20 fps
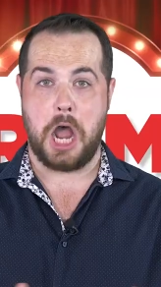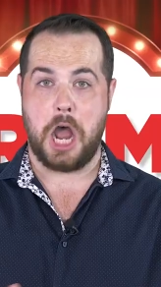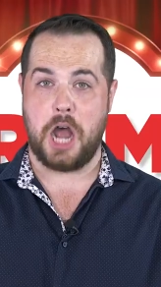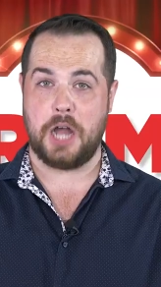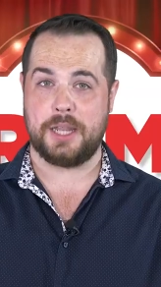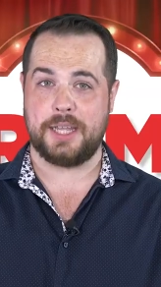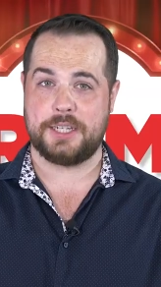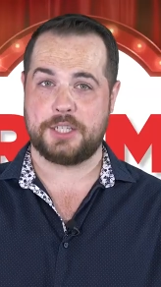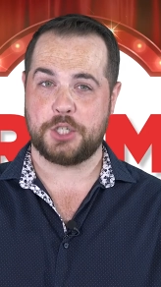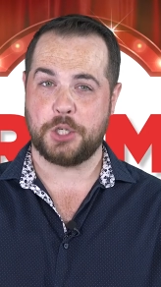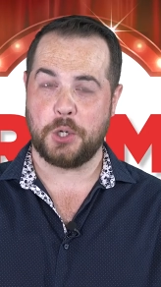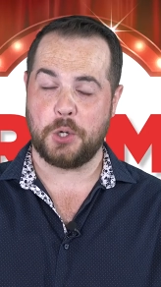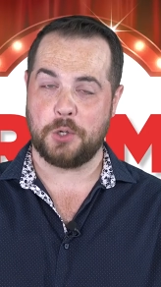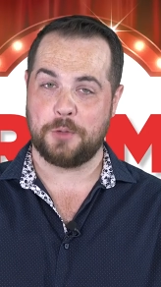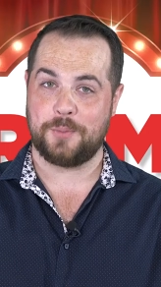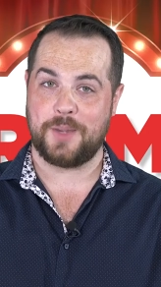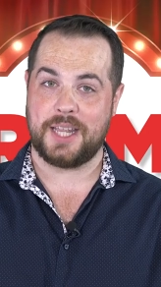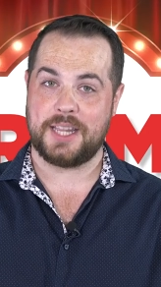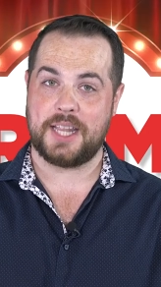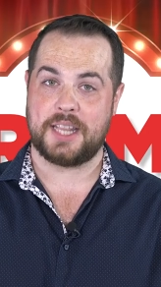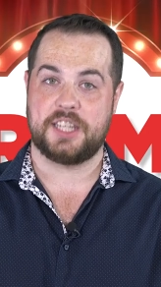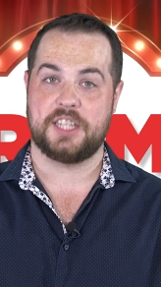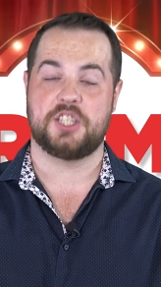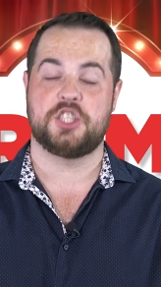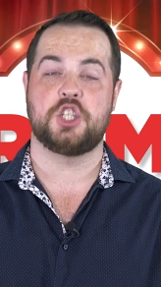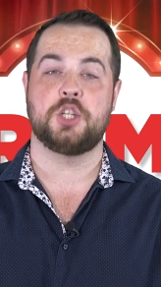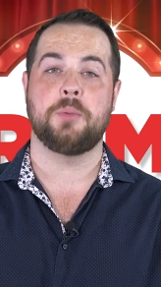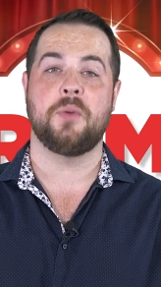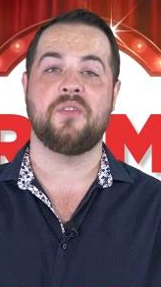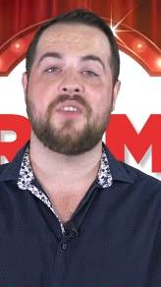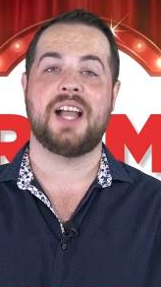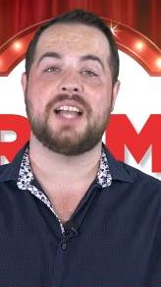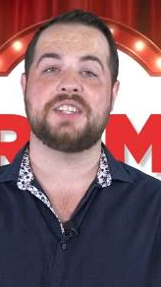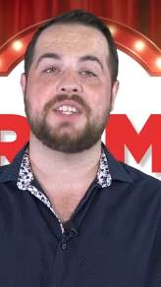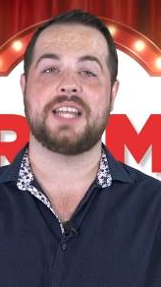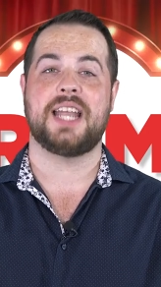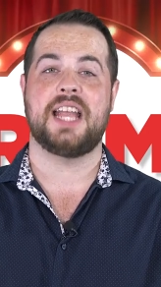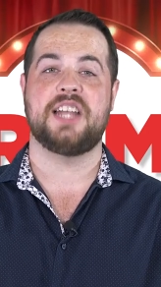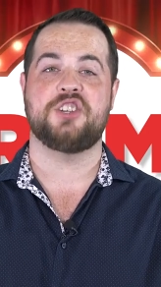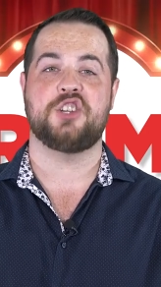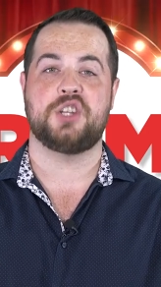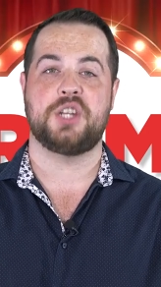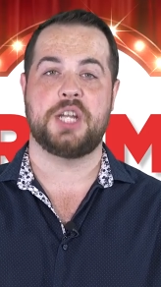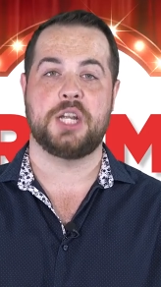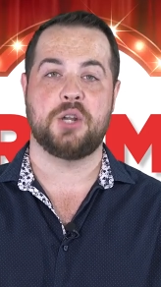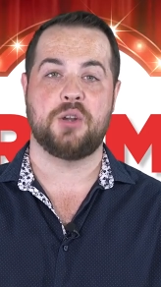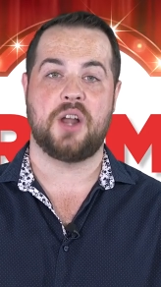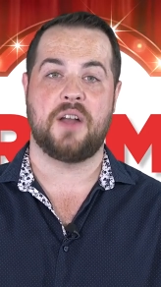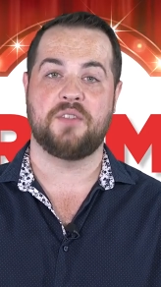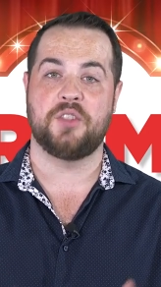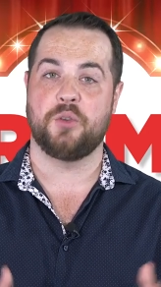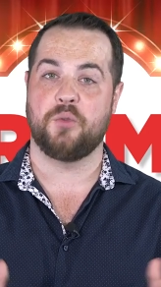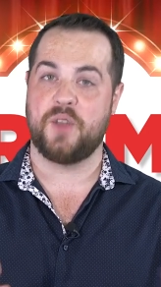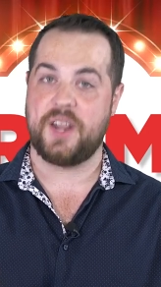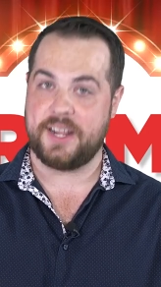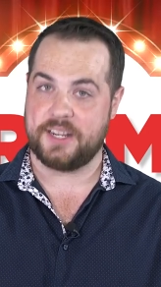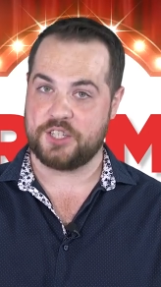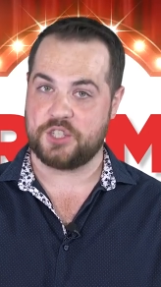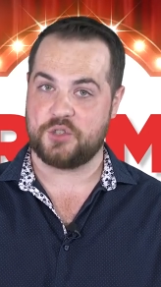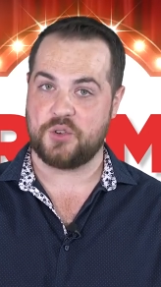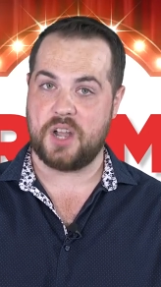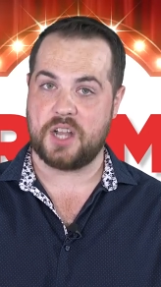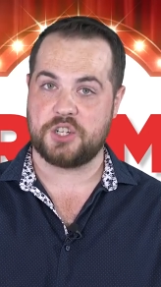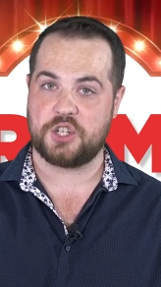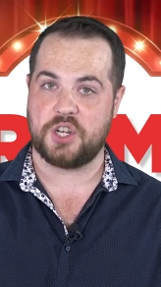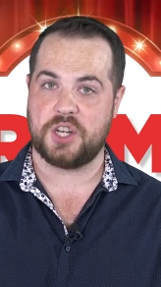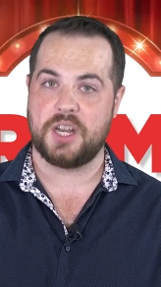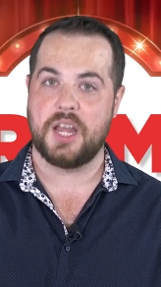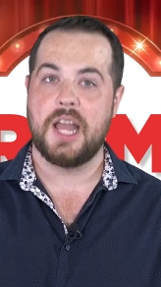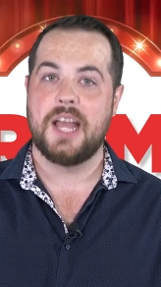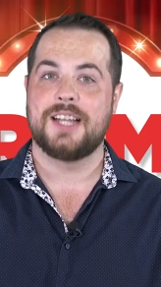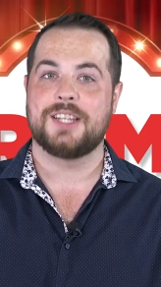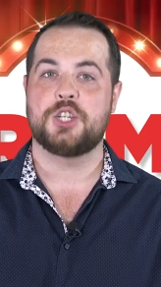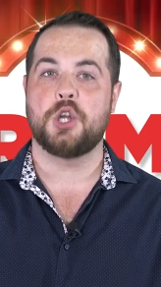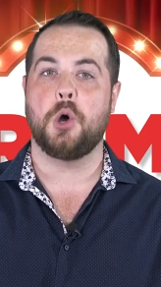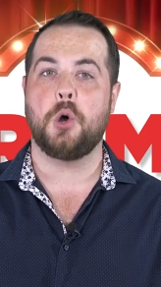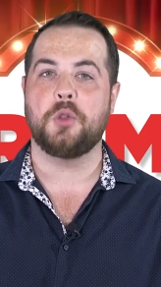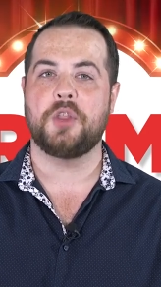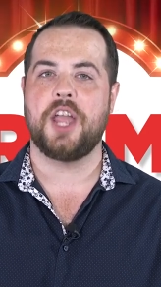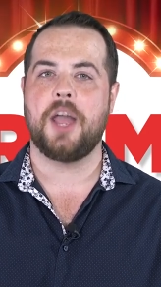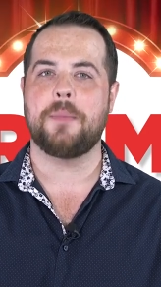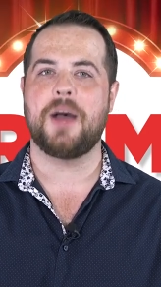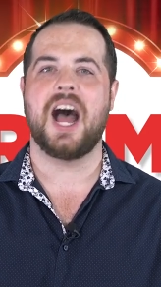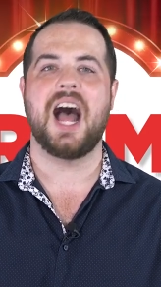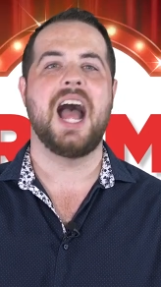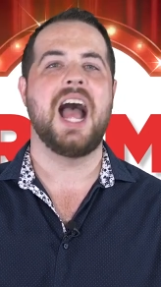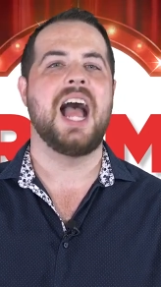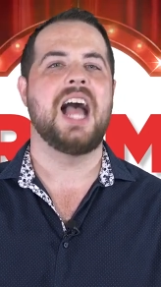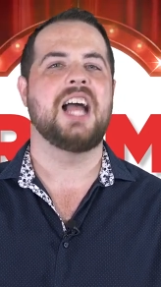Ollie told me that the supervising engineer of the reconstruction told him a